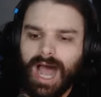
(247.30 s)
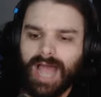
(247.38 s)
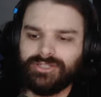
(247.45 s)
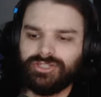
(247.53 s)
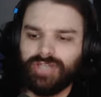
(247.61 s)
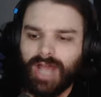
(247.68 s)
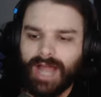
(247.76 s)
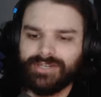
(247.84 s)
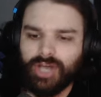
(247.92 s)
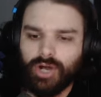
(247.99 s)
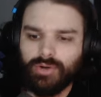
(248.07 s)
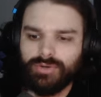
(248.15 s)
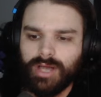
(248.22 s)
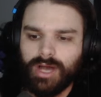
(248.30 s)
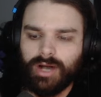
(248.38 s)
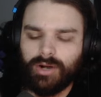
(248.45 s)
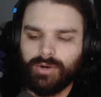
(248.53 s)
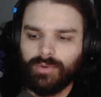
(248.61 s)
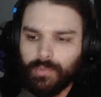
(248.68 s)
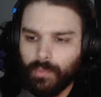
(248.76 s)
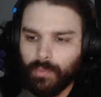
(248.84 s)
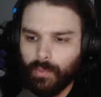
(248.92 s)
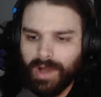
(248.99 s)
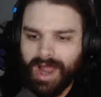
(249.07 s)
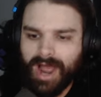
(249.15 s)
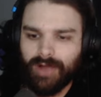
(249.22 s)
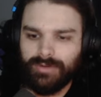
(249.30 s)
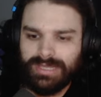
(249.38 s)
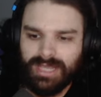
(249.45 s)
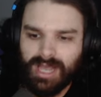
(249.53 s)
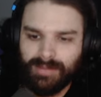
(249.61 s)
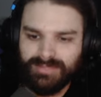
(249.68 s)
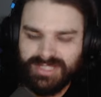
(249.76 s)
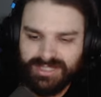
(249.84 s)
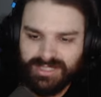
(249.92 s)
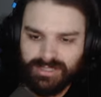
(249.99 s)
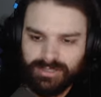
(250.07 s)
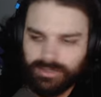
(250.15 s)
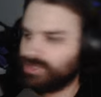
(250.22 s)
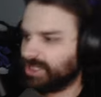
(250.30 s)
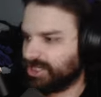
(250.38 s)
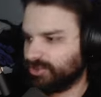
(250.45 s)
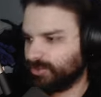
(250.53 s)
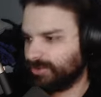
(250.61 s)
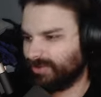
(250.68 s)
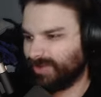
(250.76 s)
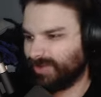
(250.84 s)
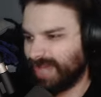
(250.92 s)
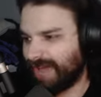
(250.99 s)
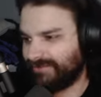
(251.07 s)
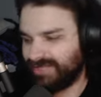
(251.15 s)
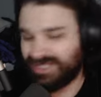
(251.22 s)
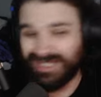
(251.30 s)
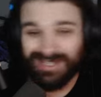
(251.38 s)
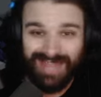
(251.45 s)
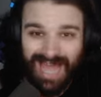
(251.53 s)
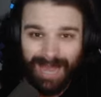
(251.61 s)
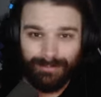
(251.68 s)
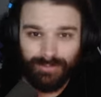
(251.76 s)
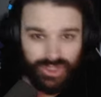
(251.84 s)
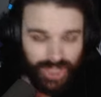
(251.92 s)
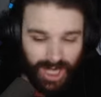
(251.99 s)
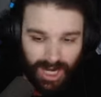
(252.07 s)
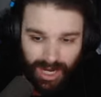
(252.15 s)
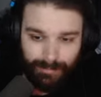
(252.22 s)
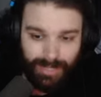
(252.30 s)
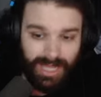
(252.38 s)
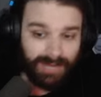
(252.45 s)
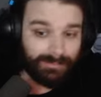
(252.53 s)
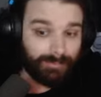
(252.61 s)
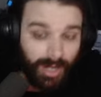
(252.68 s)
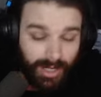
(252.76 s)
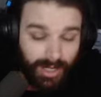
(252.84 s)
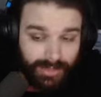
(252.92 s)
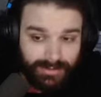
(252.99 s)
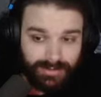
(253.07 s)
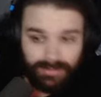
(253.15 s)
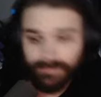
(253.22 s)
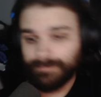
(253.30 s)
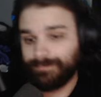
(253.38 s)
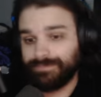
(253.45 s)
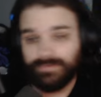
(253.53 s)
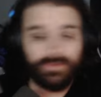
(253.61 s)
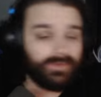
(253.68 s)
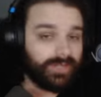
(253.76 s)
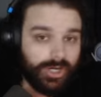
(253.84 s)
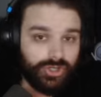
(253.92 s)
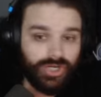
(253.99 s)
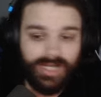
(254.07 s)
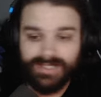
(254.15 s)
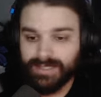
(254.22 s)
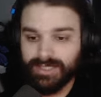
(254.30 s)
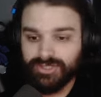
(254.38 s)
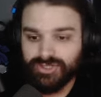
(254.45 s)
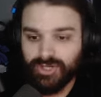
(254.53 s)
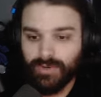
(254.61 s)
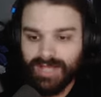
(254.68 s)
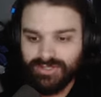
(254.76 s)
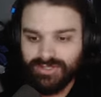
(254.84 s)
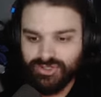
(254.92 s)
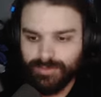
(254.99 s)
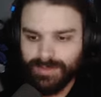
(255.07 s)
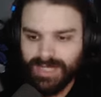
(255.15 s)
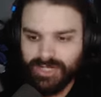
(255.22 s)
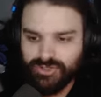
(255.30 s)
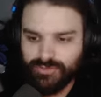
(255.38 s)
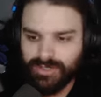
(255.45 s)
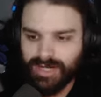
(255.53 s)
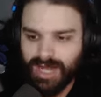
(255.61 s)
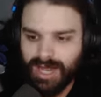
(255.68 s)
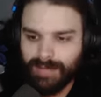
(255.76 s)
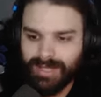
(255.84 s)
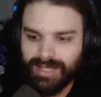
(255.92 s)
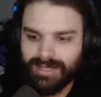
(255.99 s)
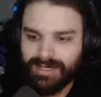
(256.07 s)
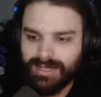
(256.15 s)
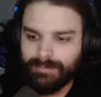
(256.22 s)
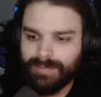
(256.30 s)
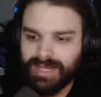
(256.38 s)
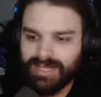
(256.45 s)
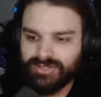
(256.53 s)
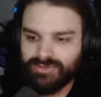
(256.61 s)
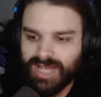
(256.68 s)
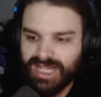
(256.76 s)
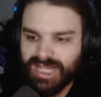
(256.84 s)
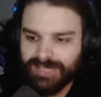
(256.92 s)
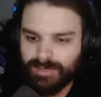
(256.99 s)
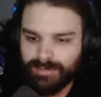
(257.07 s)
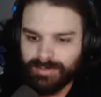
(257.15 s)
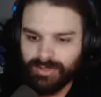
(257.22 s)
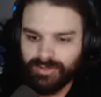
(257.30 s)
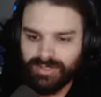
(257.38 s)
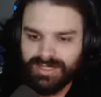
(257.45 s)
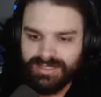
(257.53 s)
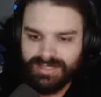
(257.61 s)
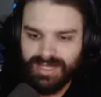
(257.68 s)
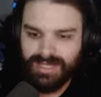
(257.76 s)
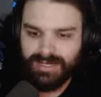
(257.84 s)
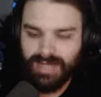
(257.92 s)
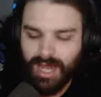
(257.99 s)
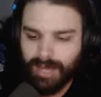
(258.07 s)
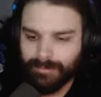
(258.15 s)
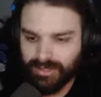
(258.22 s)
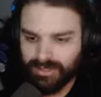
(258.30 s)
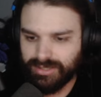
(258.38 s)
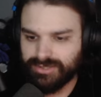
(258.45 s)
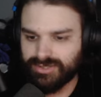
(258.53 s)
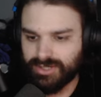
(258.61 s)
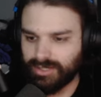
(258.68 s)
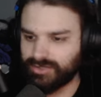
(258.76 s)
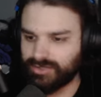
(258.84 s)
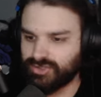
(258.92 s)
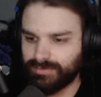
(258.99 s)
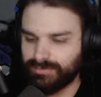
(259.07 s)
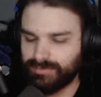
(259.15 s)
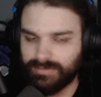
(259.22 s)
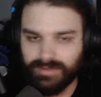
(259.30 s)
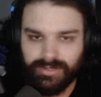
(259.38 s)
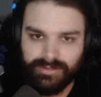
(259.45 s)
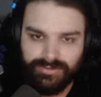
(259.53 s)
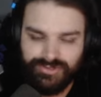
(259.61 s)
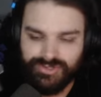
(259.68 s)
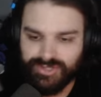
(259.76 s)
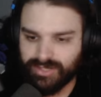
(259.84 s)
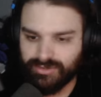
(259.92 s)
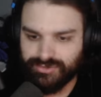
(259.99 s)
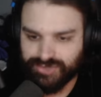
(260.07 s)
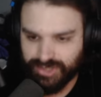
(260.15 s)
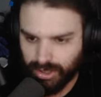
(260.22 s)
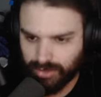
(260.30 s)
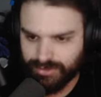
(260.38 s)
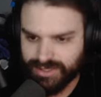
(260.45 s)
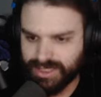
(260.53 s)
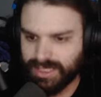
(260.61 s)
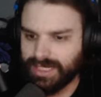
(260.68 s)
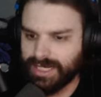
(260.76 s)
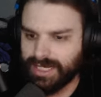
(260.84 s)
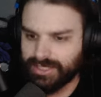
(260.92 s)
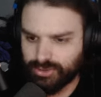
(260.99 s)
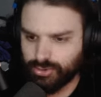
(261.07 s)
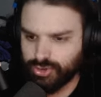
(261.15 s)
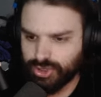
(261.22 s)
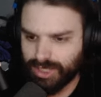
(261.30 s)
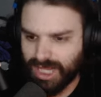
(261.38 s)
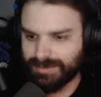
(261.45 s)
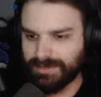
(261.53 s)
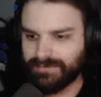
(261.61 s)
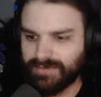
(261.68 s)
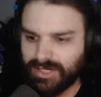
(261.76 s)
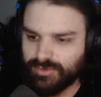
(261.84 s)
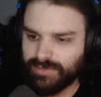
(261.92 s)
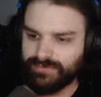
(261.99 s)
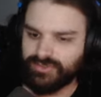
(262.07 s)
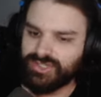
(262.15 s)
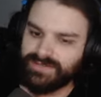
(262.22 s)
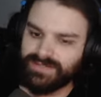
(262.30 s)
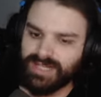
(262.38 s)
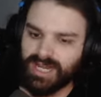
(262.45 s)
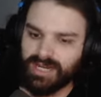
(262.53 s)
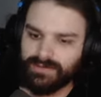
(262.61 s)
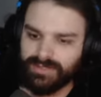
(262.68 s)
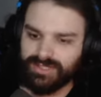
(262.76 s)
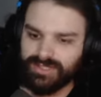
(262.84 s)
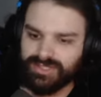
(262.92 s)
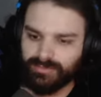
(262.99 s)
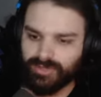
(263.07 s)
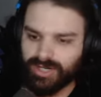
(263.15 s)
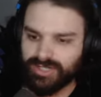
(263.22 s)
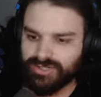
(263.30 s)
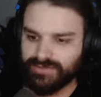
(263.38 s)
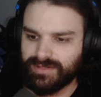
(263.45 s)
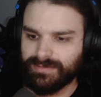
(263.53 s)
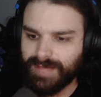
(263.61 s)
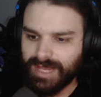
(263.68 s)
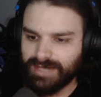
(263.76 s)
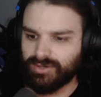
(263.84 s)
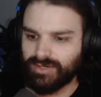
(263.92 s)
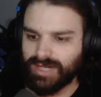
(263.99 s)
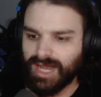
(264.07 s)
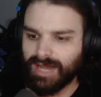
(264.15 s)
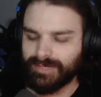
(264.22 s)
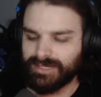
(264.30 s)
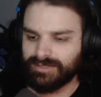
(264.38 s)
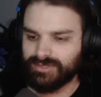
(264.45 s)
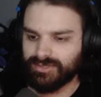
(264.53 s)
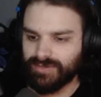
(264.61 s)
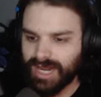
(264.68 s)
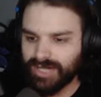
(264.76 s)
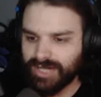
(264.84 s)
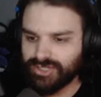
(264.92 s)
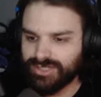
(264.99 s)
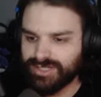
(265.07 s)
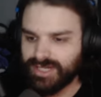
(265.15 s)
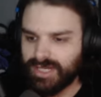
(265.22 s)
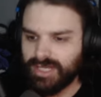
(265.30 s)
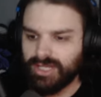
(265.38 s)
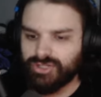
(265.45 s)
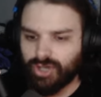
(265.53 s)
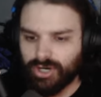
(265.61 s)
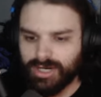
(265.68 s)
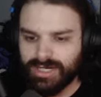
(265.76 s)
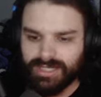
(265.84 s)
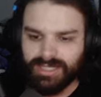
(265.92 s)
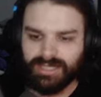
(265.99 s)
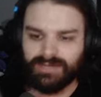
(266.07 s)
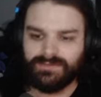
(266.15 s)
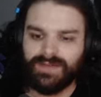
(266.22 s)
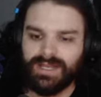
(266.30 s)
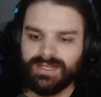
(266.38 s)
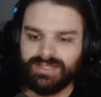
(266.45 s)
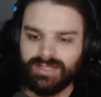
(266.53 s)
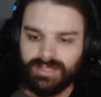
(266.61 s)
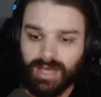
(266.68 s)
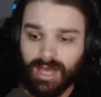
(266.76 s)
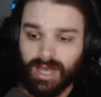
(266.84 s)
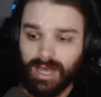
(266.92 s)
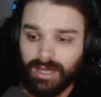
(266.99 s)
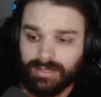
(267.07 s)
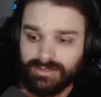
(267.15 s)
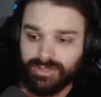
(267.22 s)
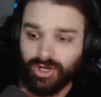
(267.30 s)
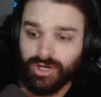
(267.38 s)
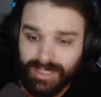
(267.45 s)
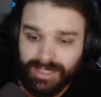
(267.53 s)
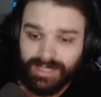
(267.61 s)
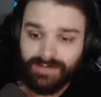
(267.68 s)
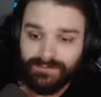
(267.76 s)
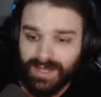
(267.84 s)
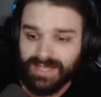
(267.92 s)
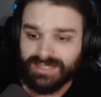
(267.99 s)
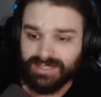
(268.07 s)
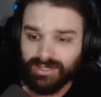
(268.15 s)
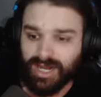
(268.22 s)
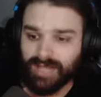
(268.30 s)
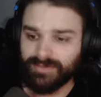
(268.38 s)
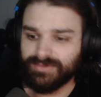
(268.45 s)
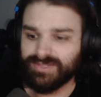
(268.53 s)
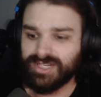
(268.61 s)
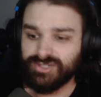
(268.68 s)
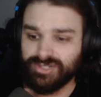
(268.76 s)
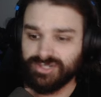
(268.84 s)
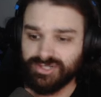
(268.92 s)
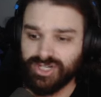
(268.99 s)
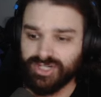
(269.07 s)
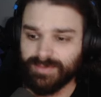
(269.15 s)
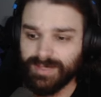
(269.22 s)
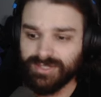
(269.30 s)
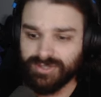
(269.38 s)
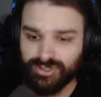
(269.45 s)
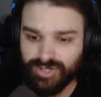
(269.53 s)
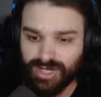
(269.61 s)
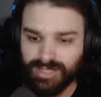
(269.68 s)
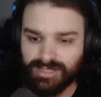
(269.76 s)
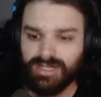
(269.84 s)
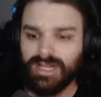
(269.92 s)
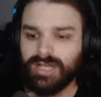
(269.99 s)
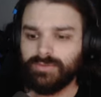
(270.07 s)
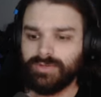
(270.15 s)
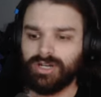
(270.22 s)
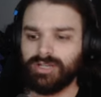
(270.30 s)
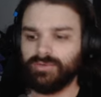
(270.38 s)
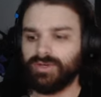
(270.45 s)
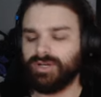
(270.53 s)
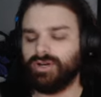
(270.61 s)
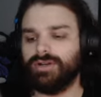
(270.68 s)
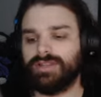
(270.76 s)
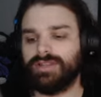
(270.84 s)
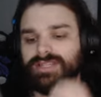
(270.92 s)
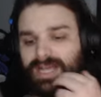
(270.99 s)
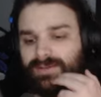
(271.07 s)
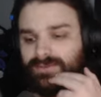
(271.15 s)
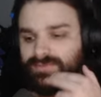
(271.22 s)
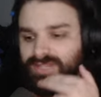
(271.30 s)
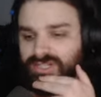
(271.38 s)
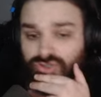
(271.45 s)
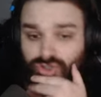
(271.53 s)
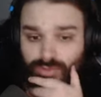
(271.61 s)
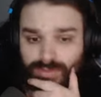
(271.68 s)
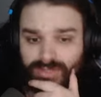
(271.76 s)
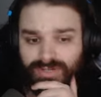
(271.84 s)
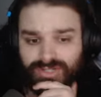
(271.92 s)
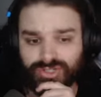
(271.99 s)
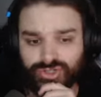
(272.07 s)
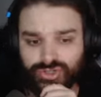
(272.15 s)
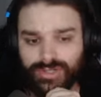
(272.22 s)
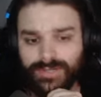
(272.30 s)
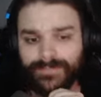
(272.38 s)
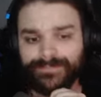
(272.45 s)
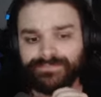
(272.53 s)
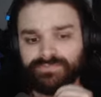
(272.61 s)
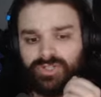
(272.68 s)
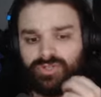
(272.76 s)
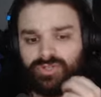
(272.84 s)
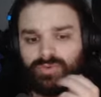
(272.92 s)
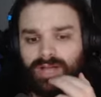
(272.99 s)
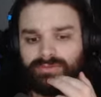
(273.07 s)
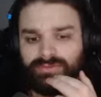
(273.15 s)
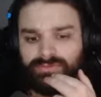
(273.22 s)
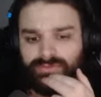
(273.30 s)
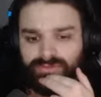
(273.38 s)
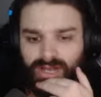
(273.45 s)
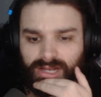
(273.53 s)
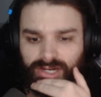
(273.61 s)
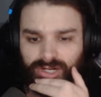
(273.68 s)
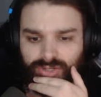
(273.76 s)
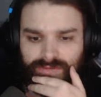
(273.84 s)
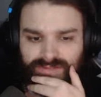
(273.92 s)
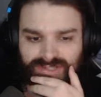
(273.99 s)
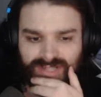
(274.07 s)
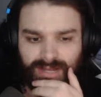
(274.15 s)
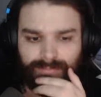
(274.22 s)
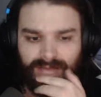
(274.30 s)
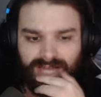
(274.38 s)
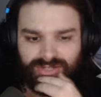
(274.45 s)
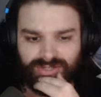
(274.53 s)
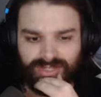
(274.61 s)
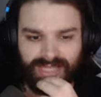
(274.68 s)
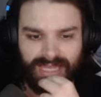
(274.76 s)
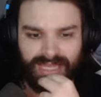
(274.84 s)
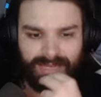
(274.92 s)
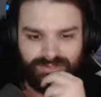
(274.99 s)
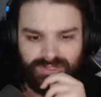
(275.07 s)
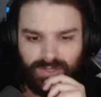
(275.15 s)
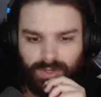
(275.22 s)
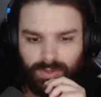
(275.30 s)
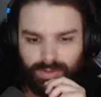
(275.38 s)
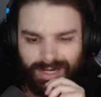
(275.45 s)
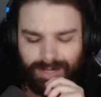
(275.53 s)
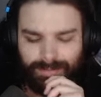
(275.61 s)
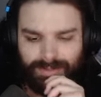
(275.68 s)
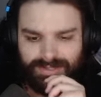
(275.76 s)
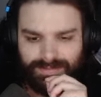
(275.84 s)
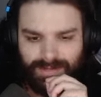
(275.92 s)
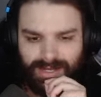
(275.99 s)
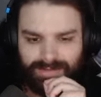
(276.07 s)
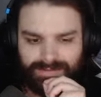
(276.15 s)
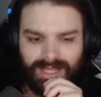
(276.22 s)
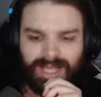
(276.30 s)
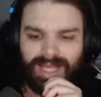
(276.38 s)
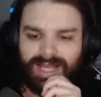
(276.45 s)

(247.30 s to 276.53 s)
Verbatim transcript: I, I don't know how we can come to this conclusion because we, we haven't seen that much combat, but they're addressing it. So, as a supernatural world combat based on Esper abilities and anomalies, I assume their skills and ults, is a crucial aspect for us. We've received to carefully summarize your feedback on combat interactions, targeting effect, uh, targeting effects, and other optimizations suggested based on the trailer. We're currently working hard on these optimizations, so please rest assured, UI uh, we've uh, does not match the game's tone. Comprehensive opt.